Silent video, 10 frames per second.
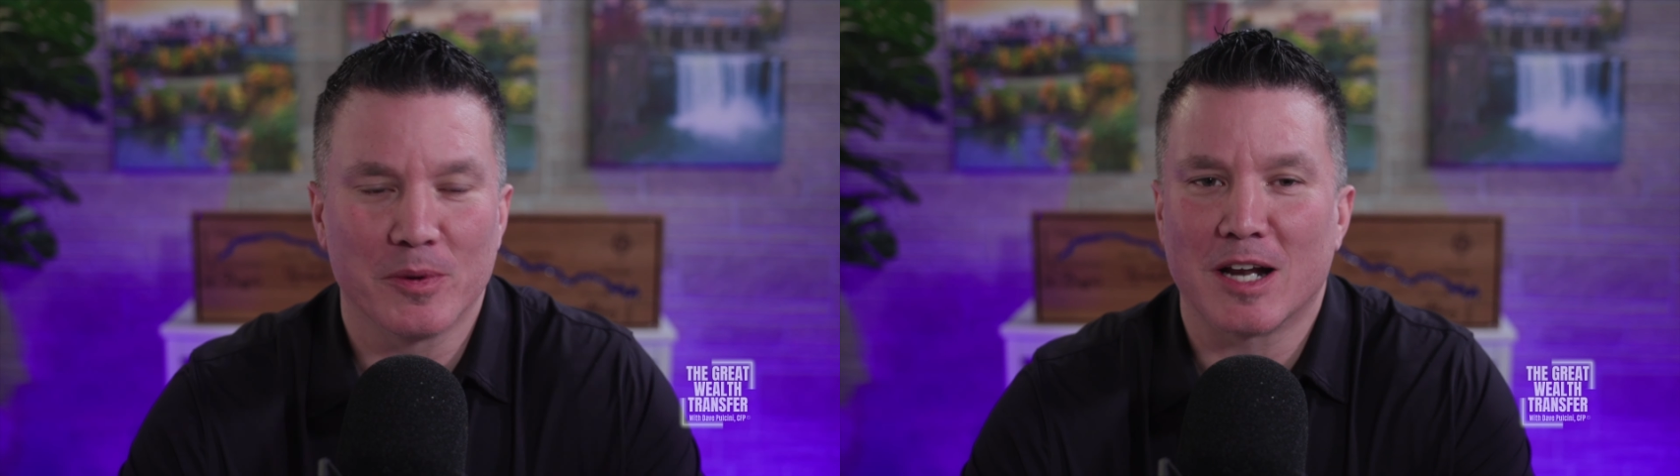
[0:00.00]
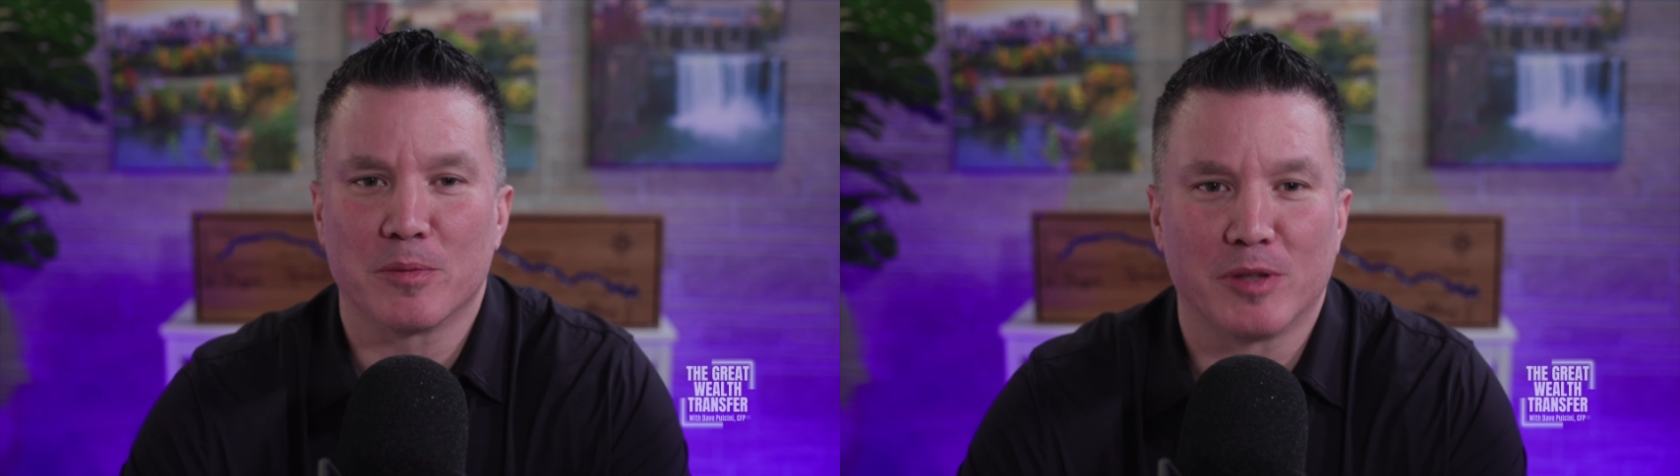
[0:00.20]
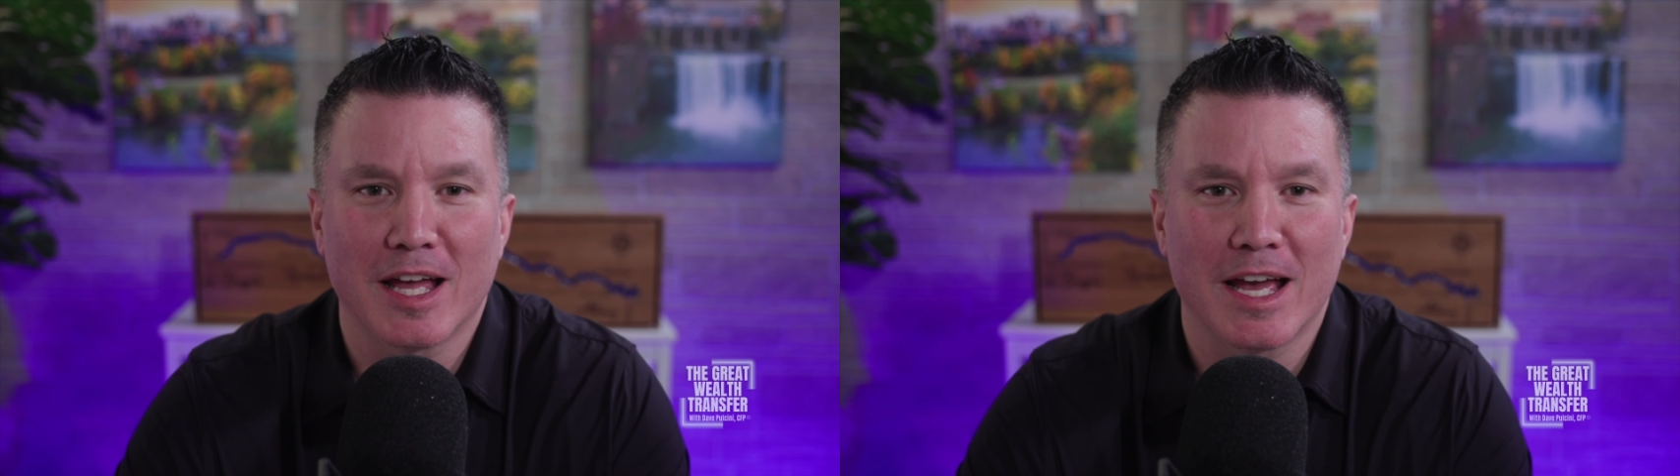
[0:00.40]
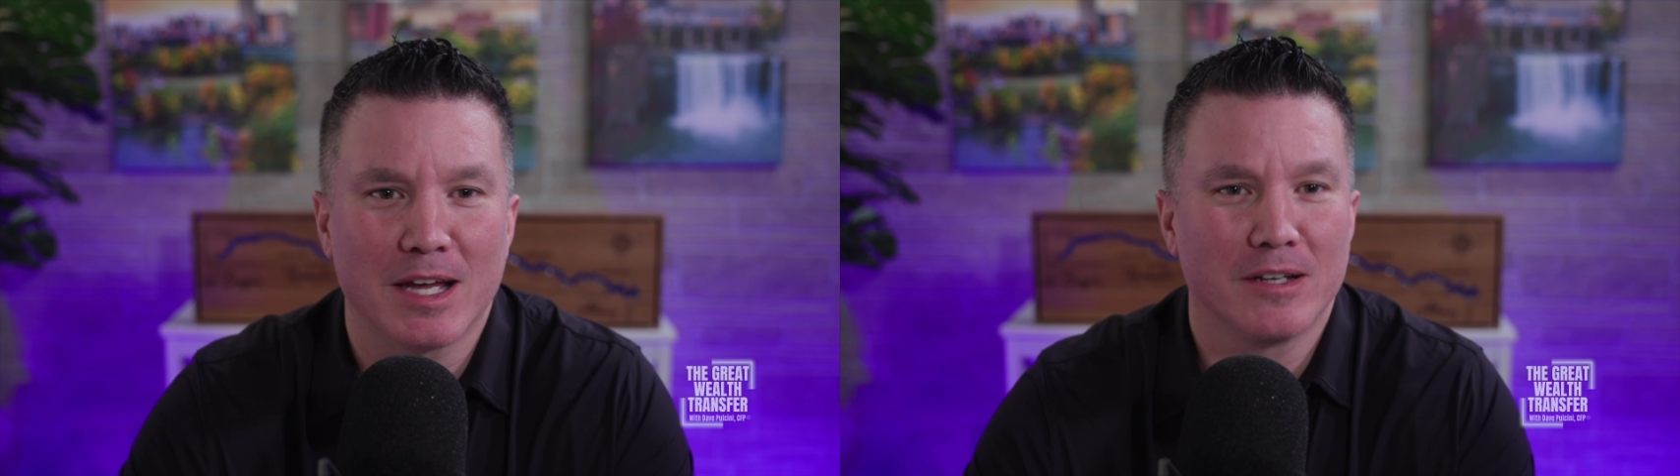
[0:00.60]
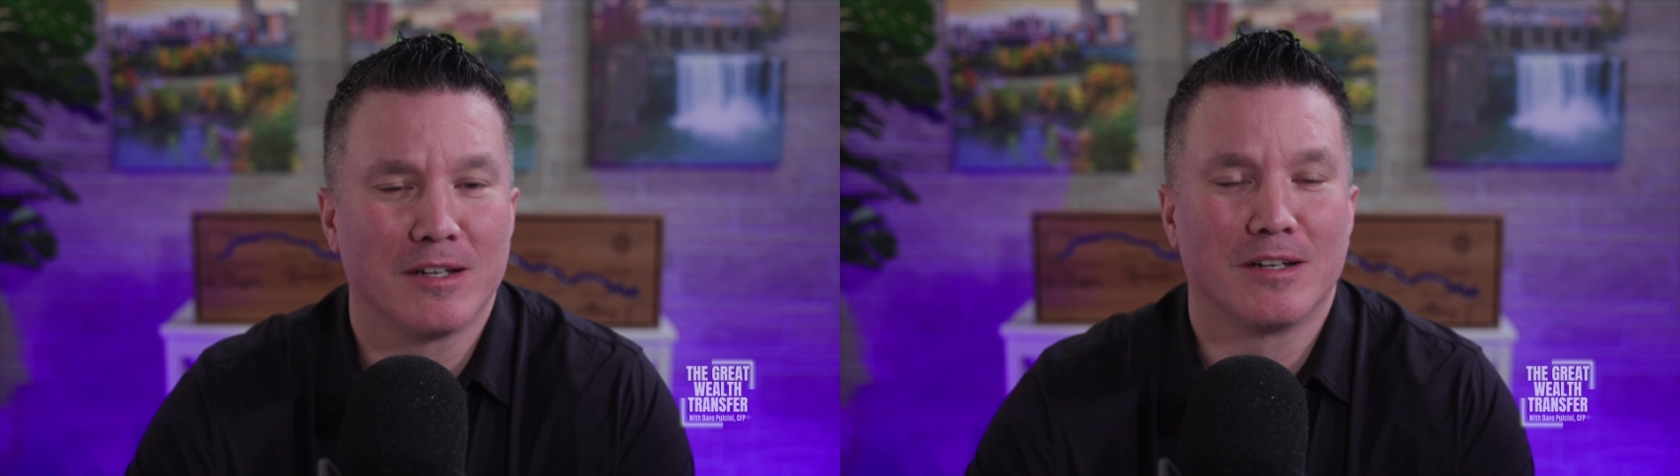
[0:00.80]
Without a
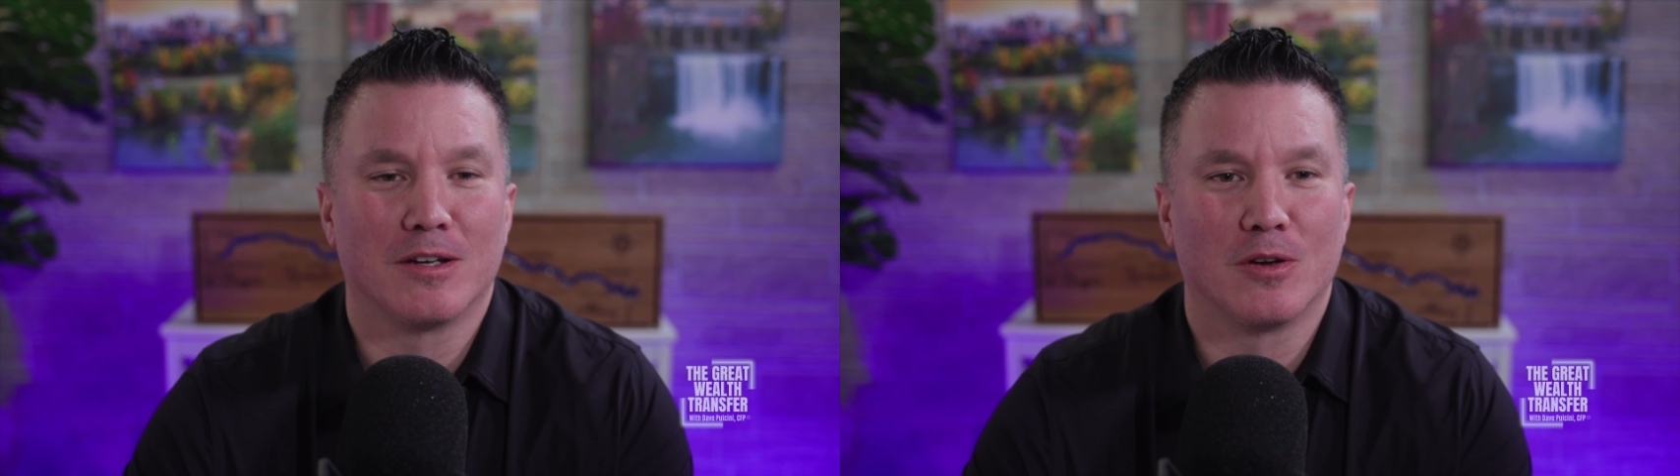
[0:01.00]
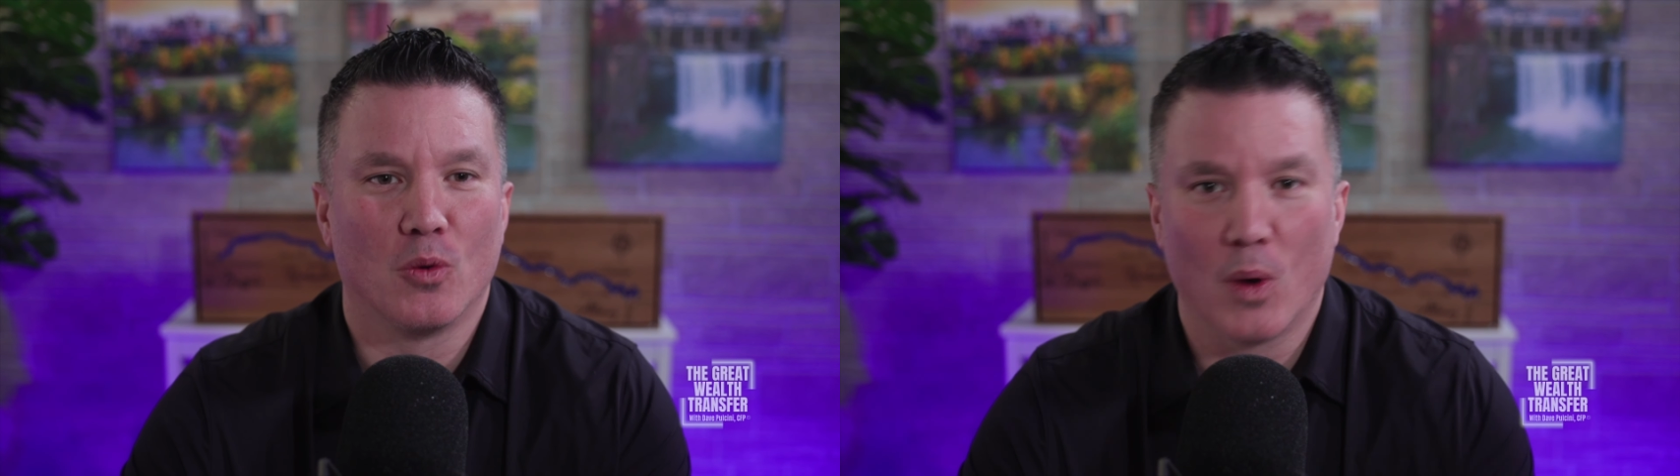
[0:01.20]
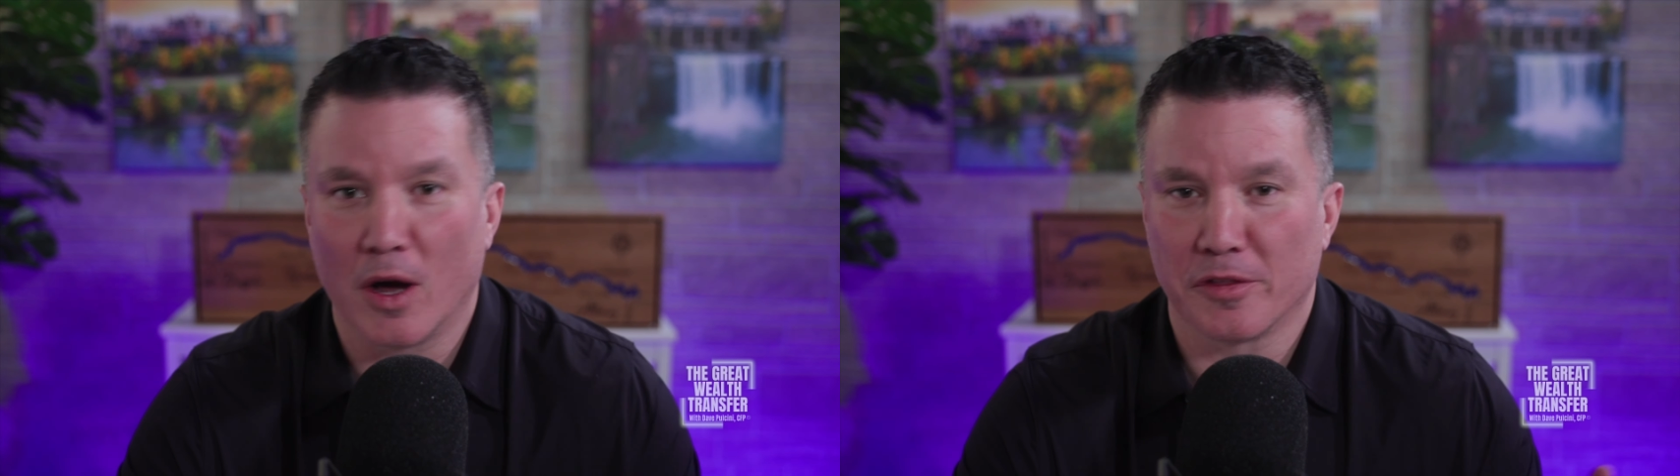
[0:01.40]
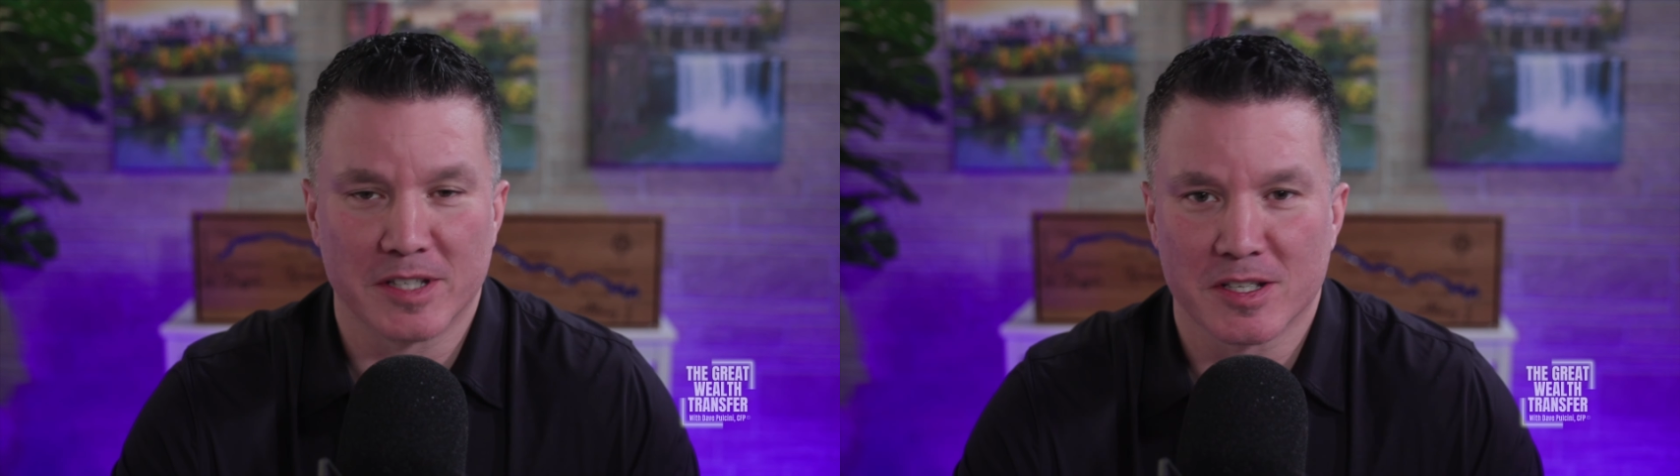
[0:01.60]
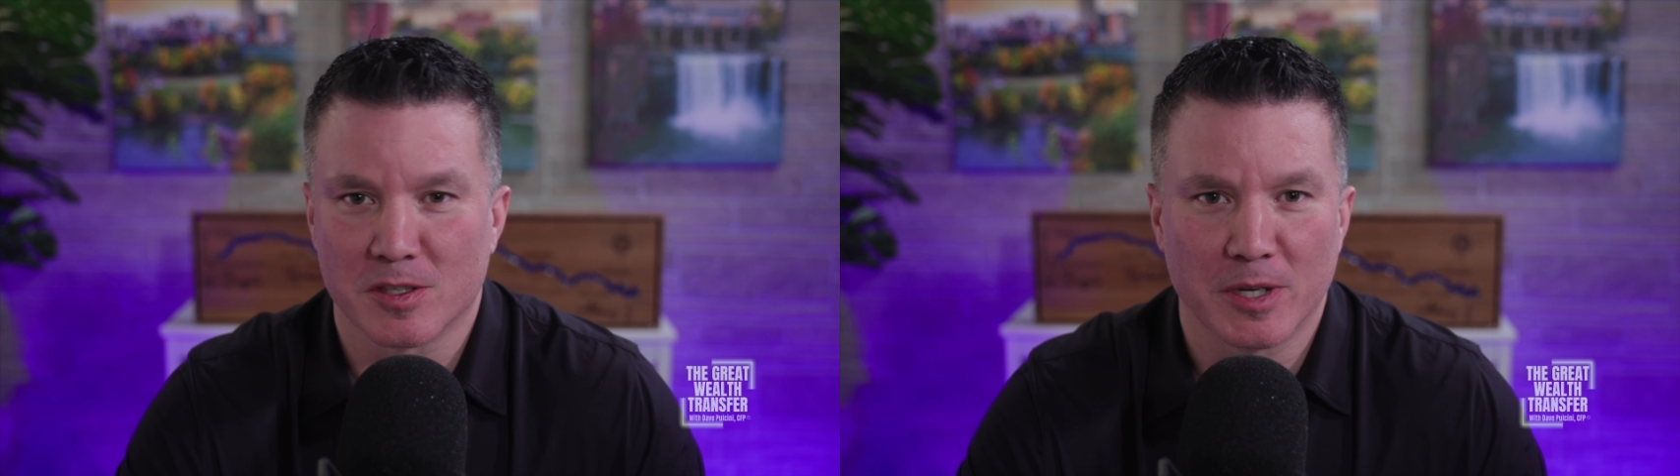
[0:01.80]
plan, wealth
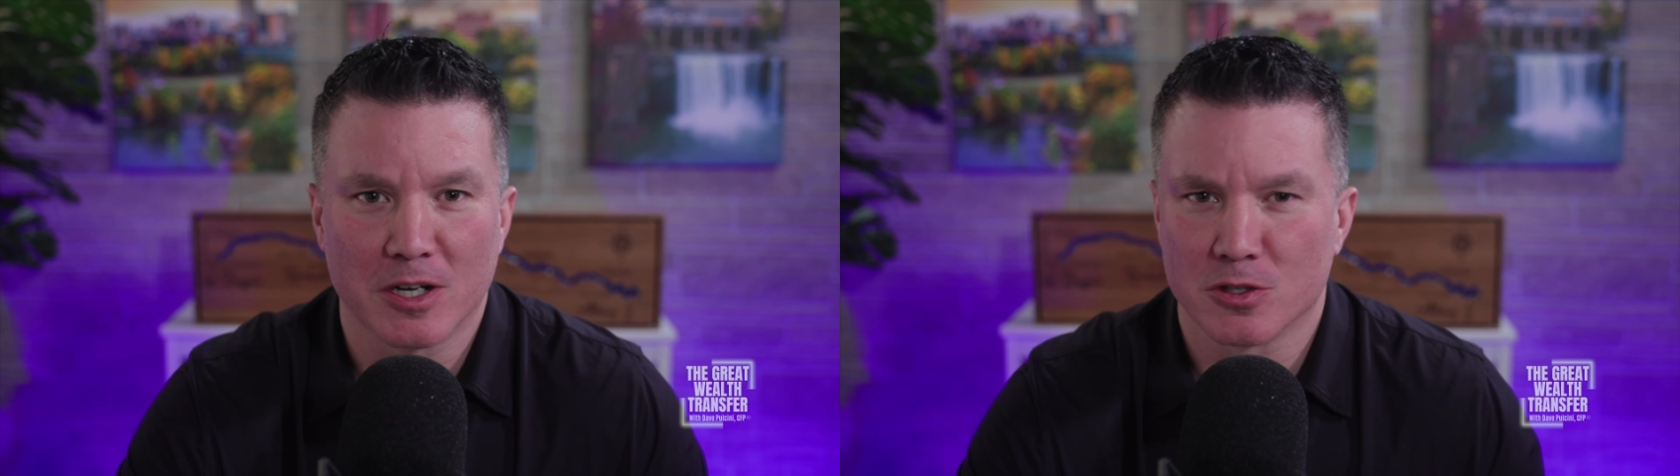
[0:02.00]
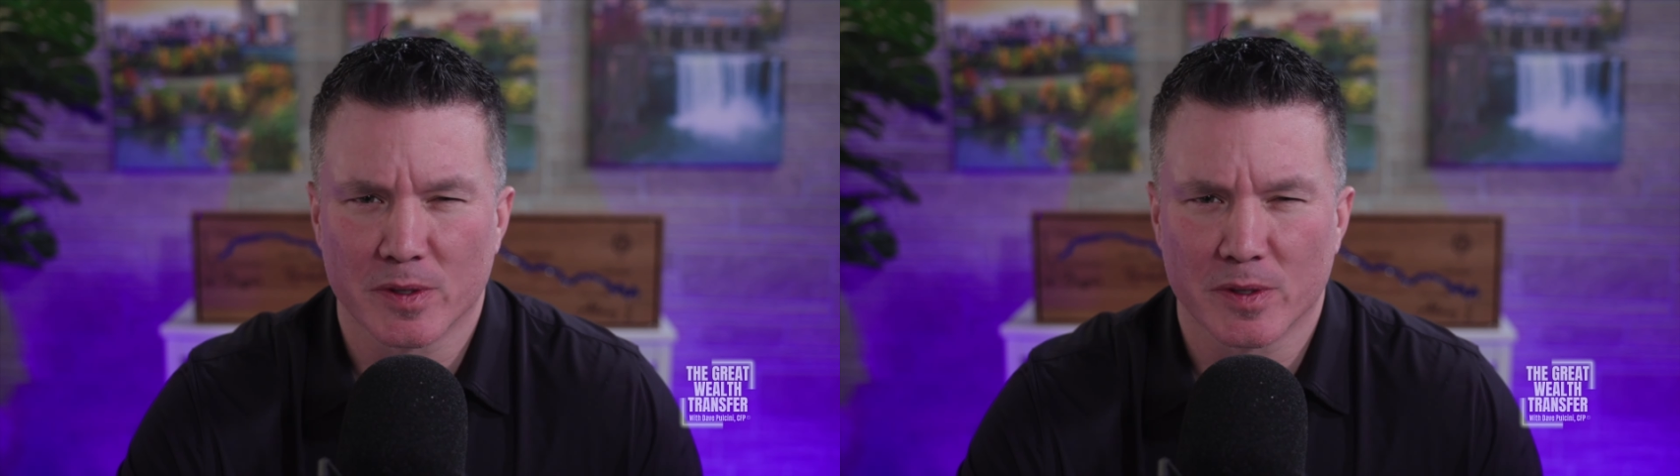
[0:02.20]
disappears.